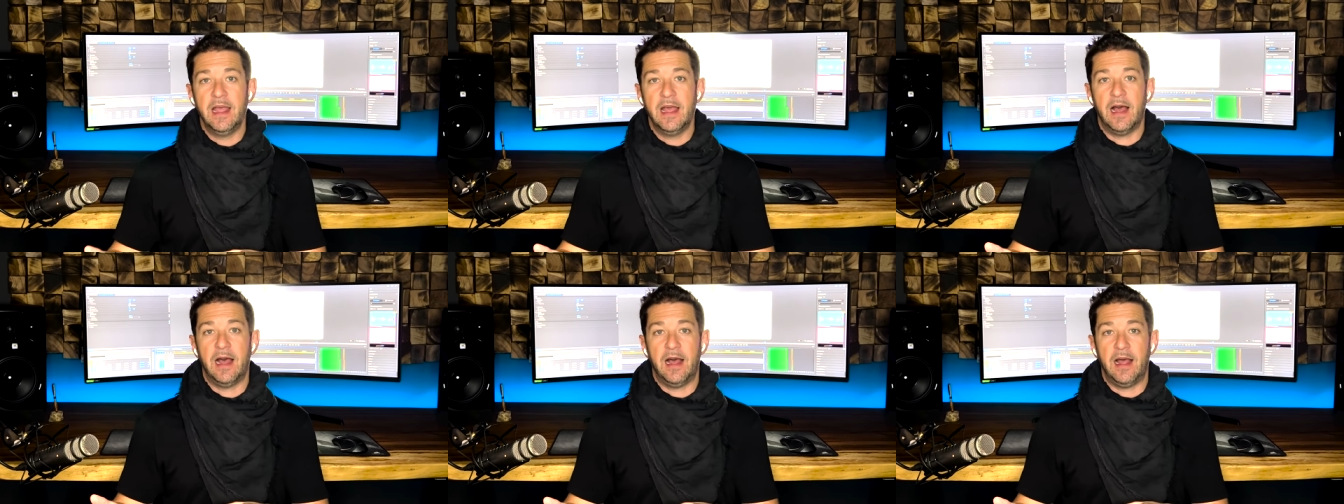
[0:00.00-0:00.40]

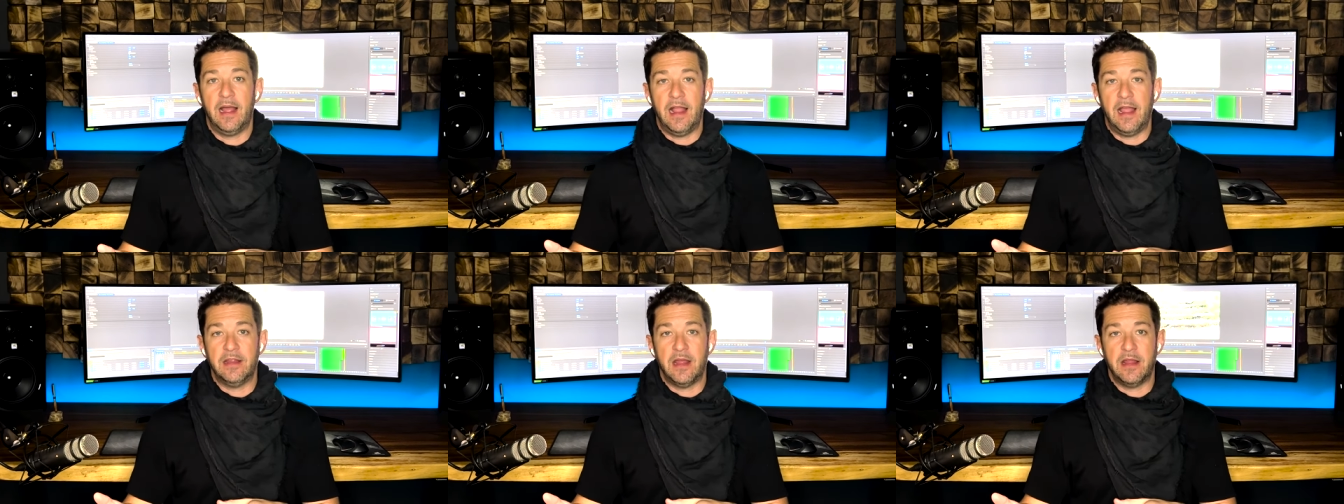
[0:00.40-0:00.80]
Uh,
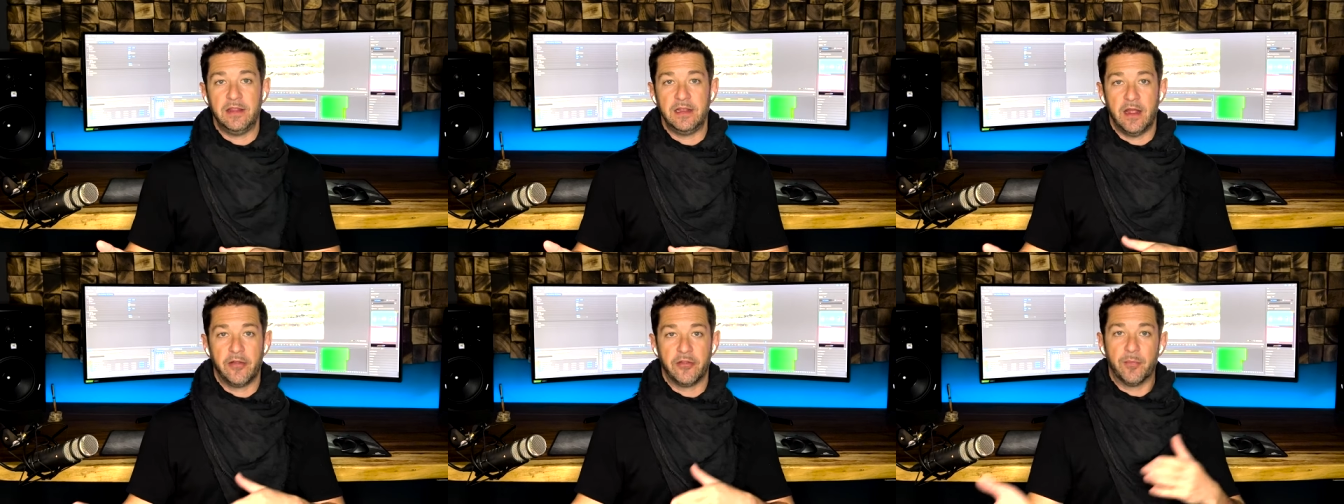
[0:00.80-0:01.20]
and then
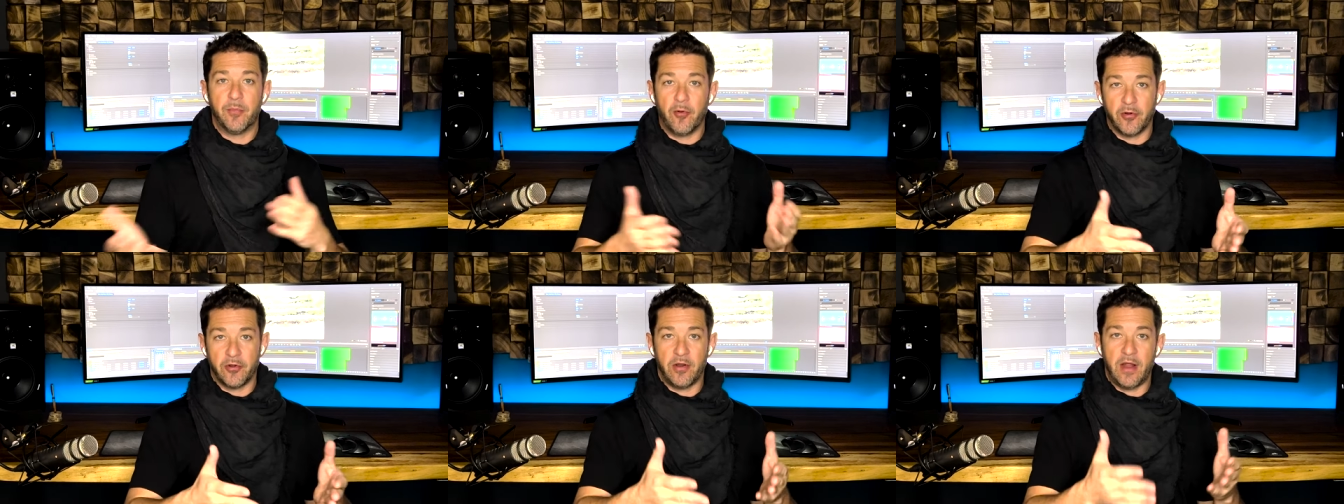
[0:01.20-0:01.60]
the other
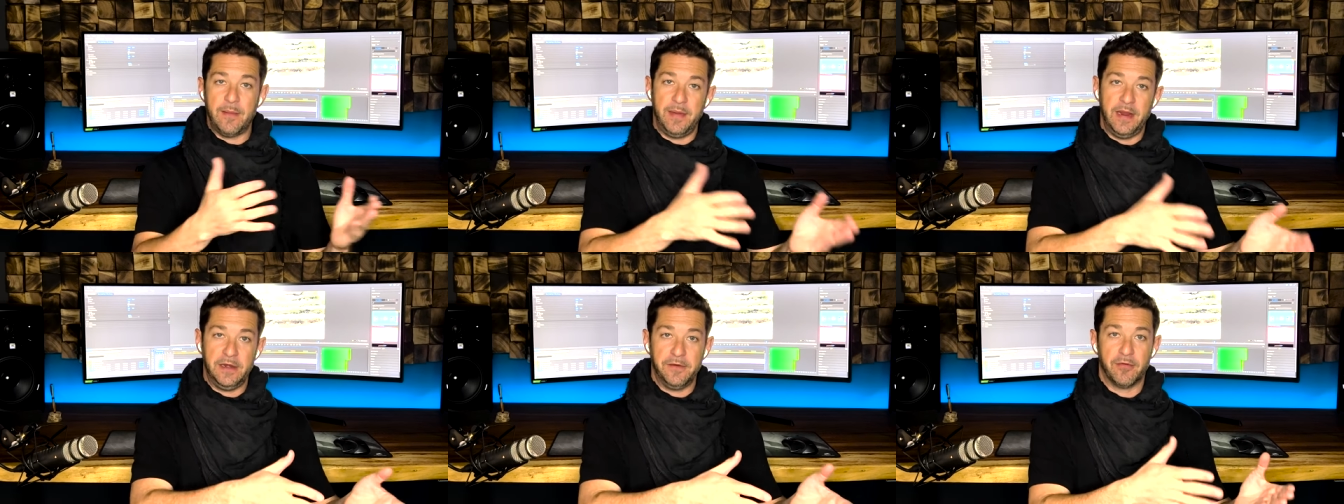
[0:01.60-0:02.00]
porter I
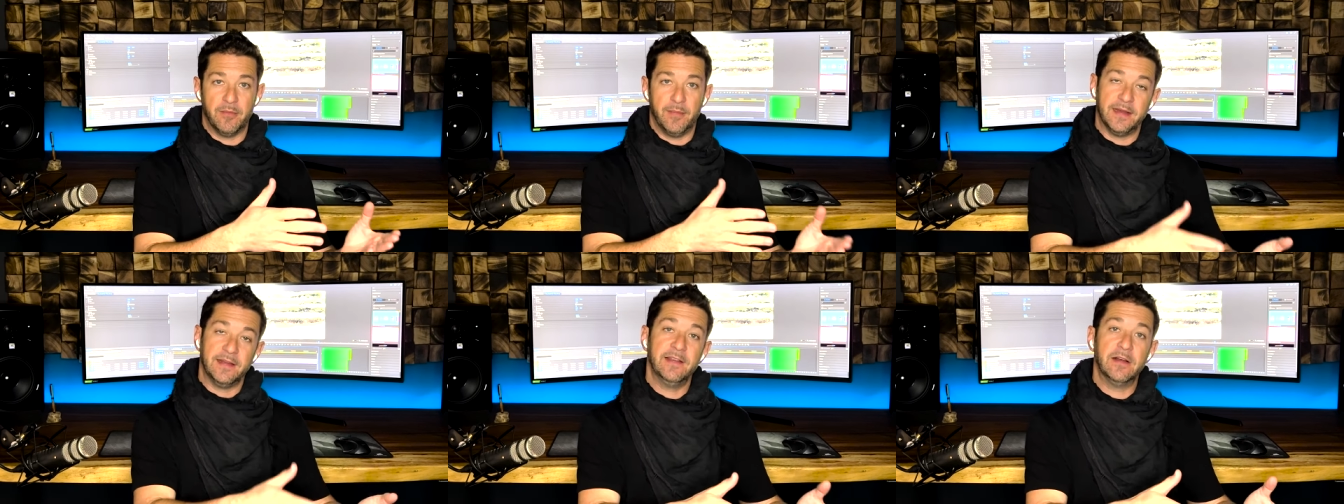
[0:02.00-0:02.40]
paid for
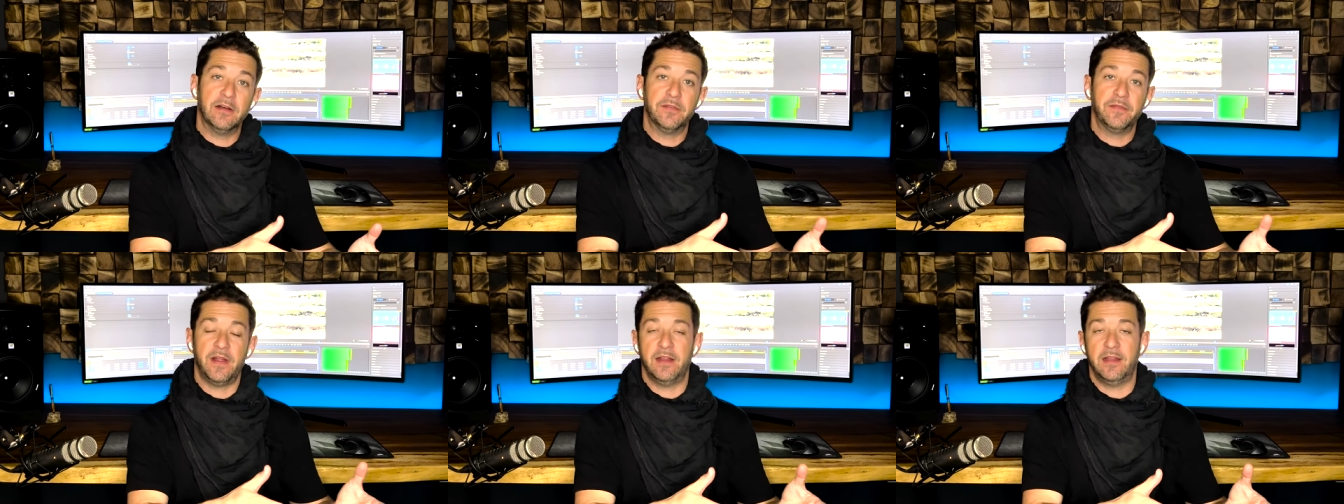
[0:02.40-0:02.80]

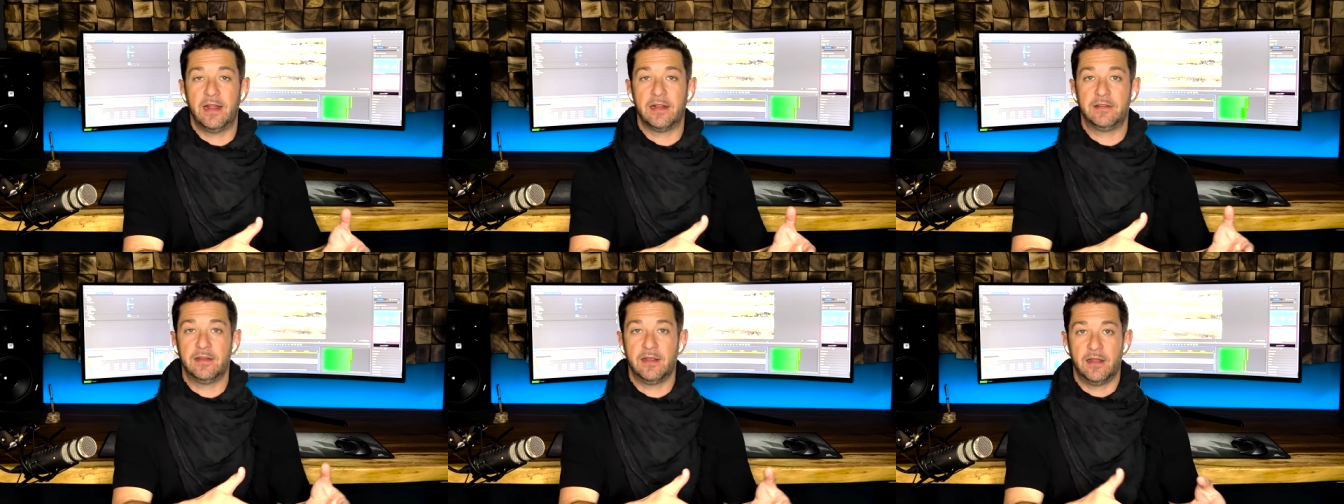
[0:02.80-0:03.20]
myself, and
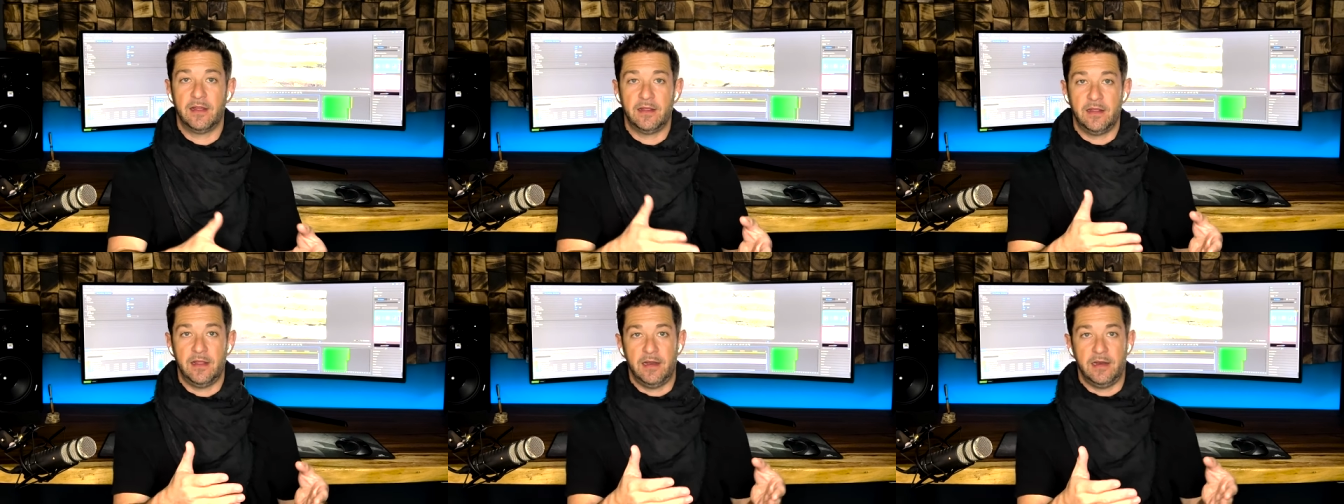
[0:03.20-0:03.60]
that's uh,
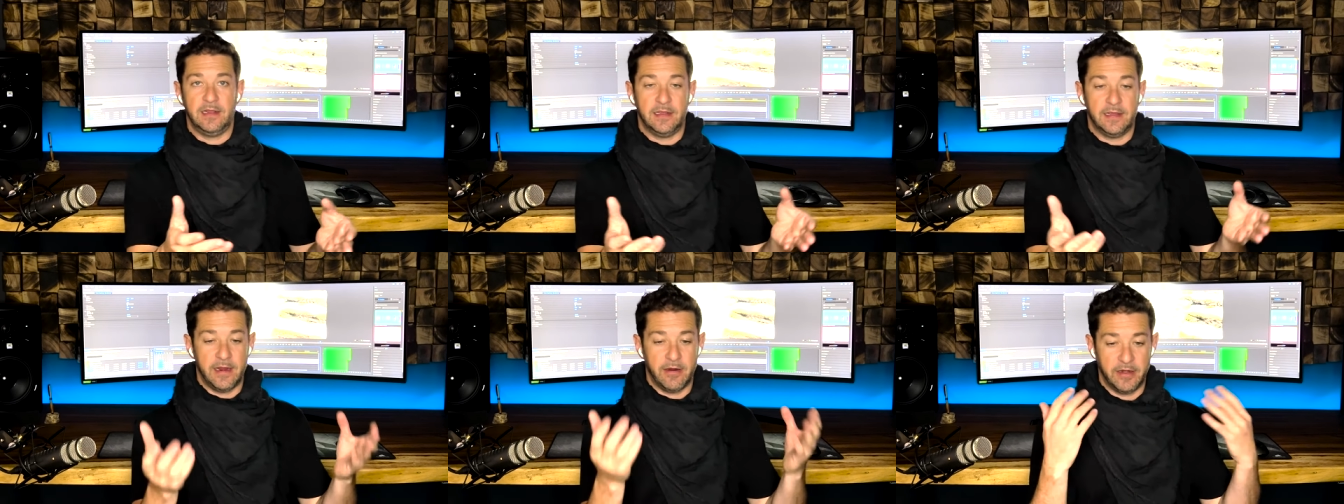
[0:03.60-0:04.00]
and he
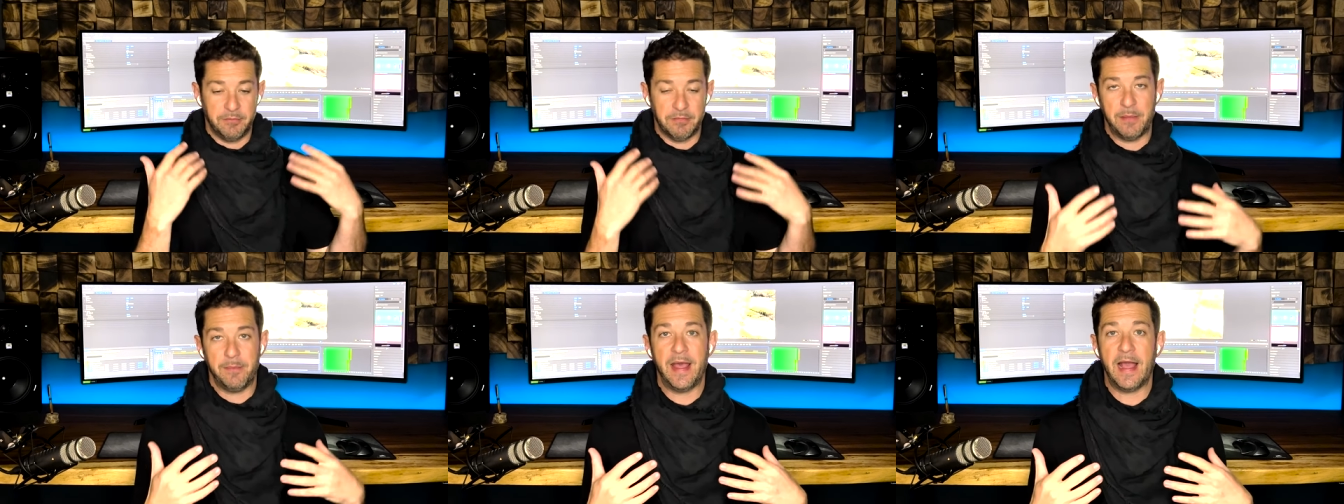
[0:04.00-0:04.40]
carried
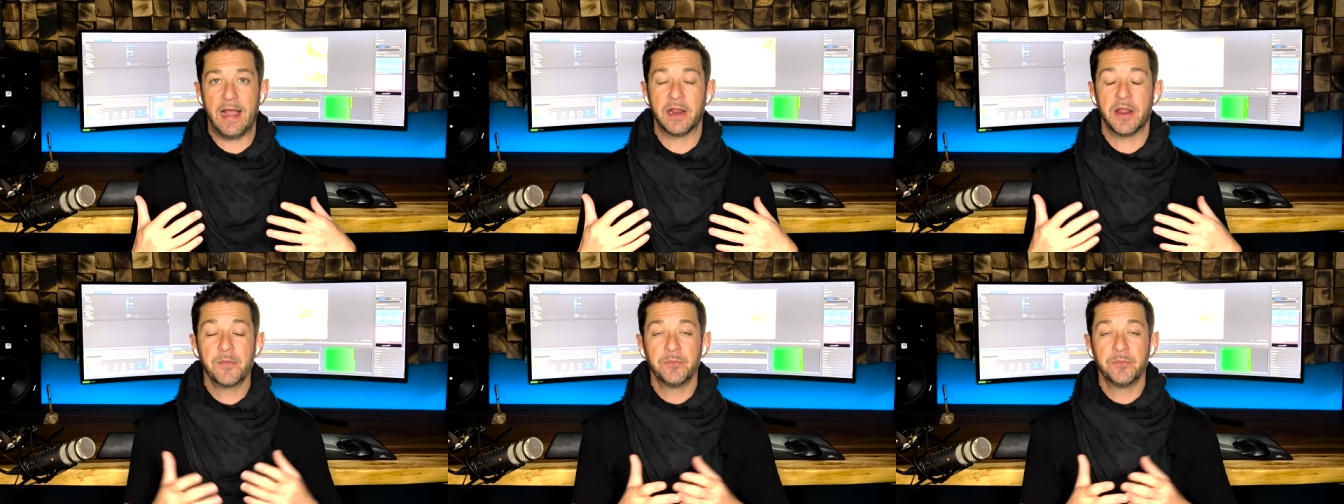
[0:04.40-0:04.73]
my bag.